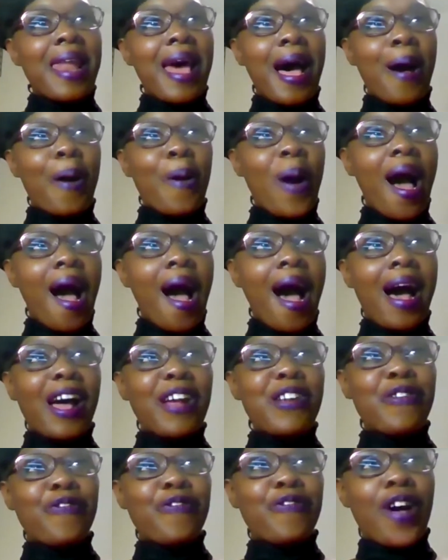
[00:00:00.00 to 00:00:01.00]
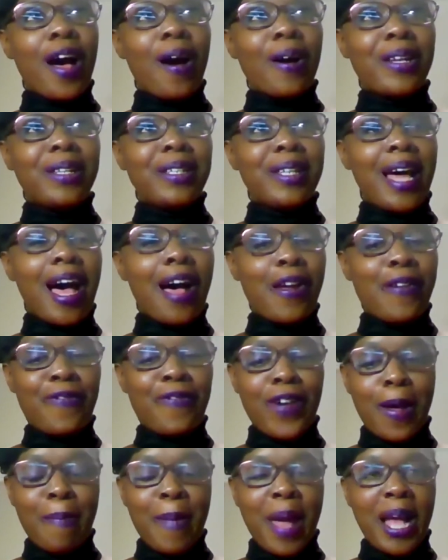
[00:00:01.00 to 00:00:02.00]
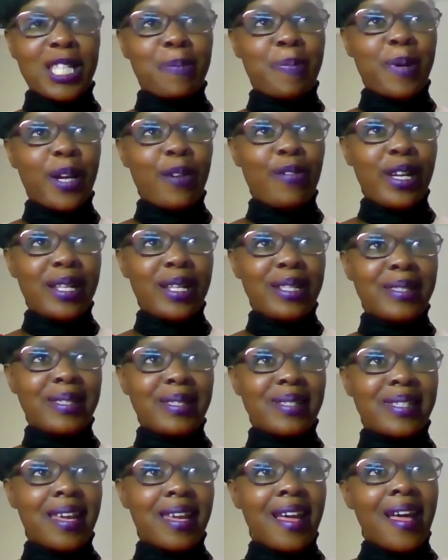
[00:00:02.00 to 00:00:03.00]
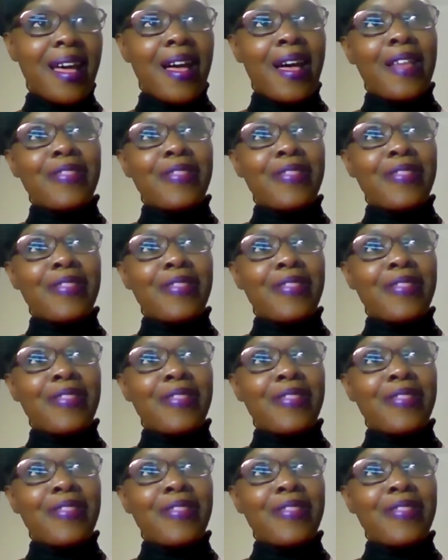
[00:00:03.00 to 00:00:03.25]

Now, I've experienced